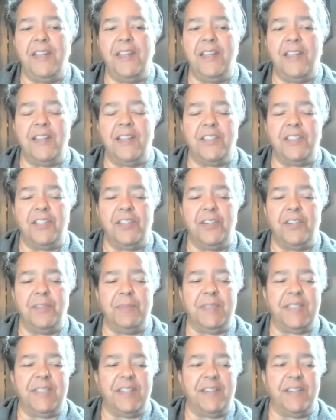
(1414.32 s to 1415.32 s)
in
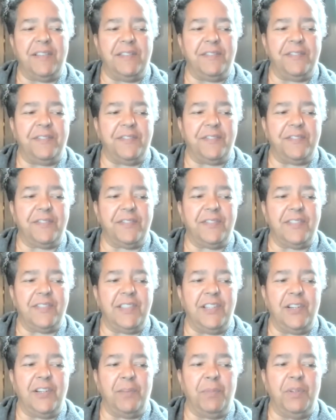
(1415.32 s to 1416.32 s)
terms of,
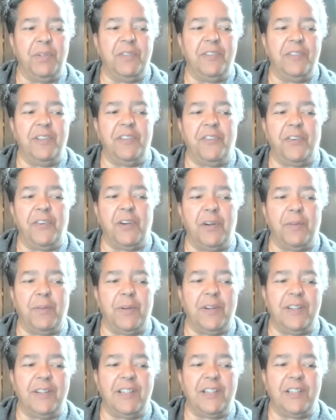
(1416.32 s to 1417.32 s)
moving
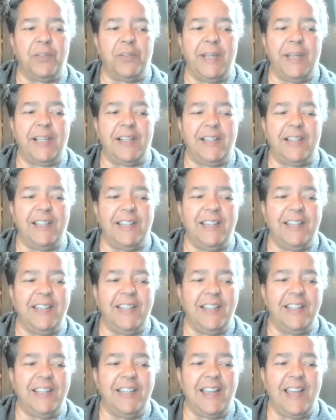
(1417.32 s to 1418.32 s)
forward
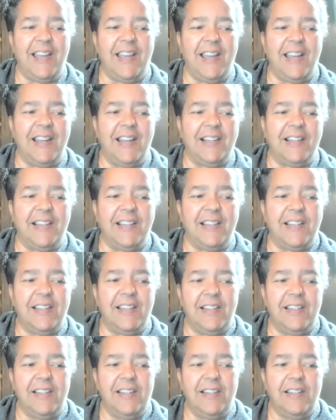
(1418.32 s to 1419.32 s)
quickly, and
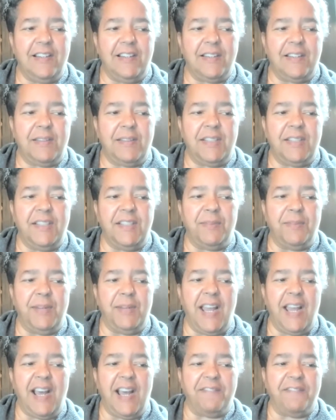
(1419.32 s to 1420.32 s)
since we
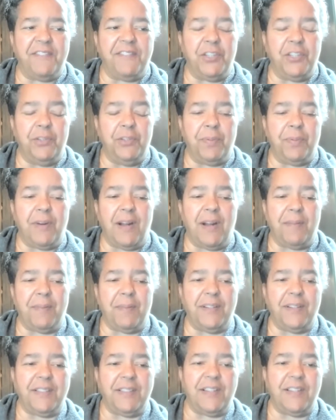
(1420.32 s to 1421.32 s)
have 2
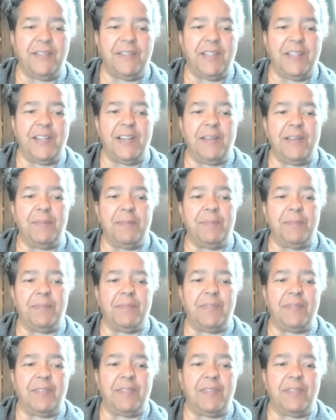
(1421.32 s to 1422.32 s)
properties coming up,
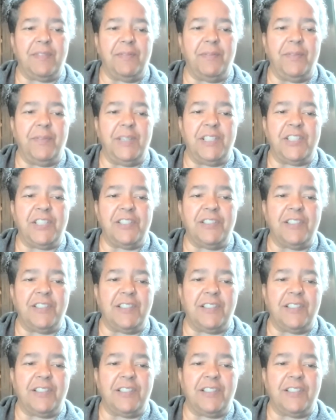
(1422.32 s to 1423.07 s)
we should,